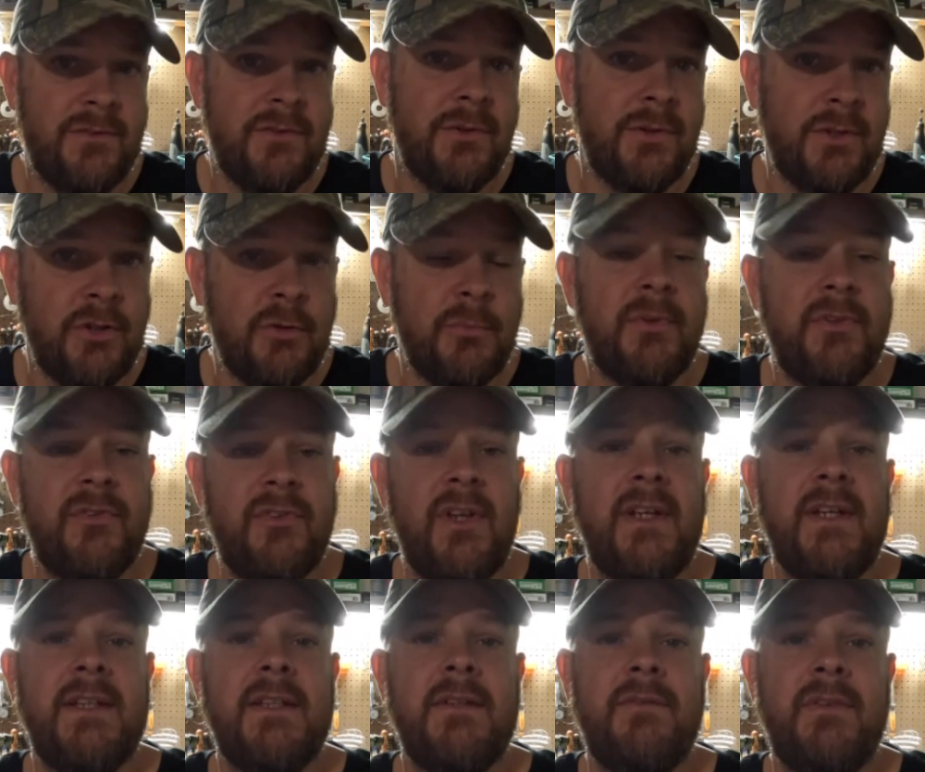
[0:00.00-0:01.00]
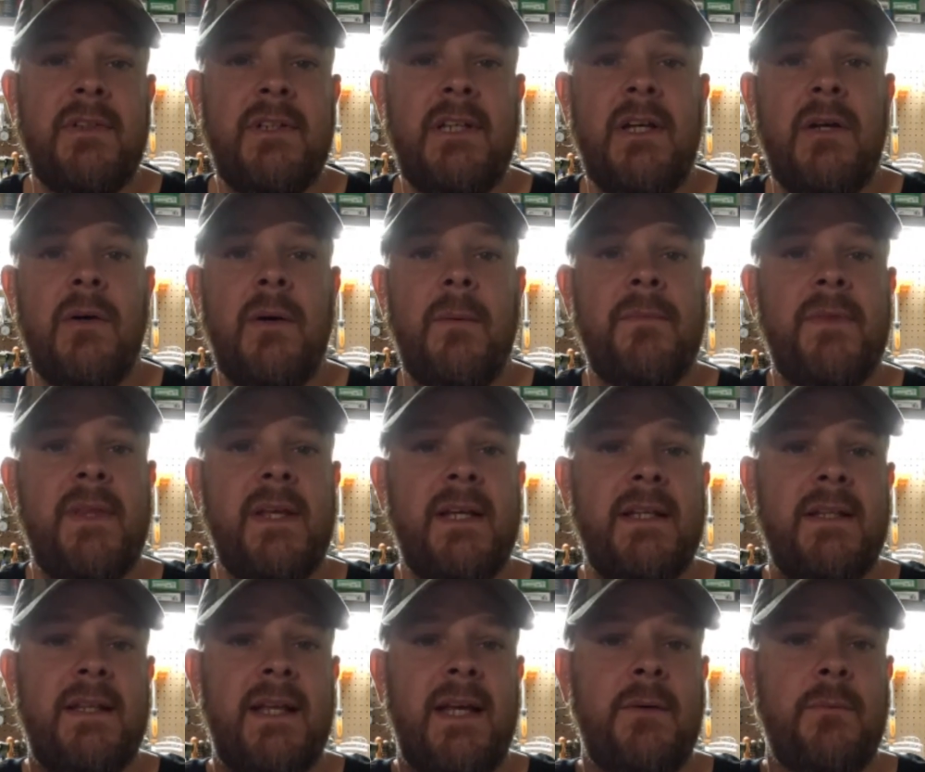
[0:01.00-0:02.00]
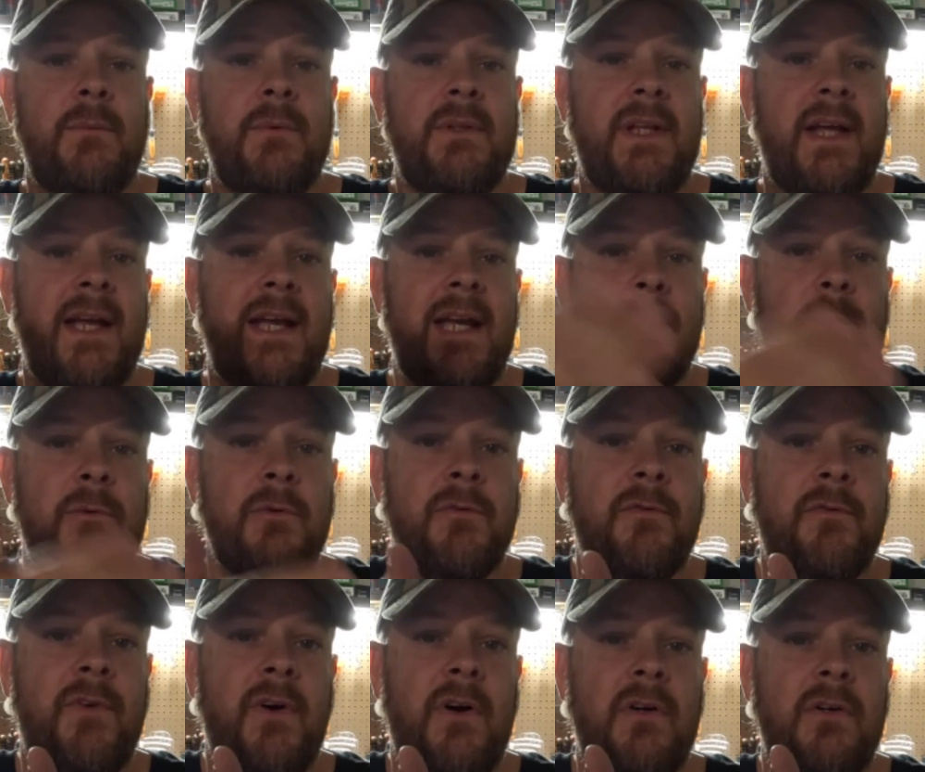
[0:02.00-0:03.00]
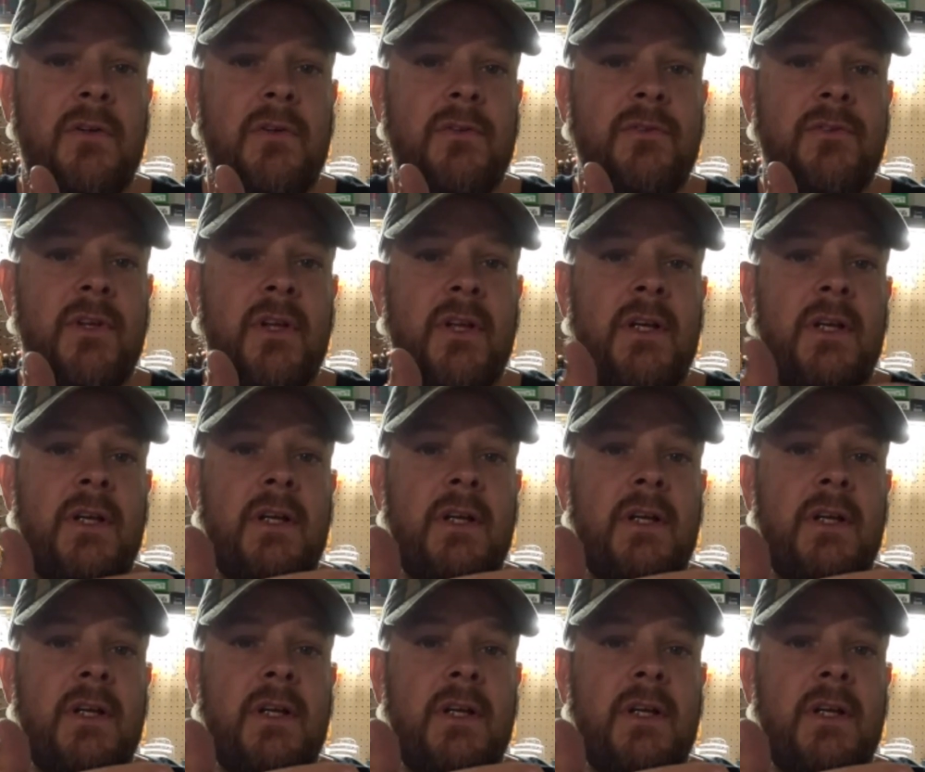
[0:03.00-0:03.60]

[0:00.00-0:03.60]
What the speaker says: you'll hear me say in the video, I'm thinking that when the hammer falls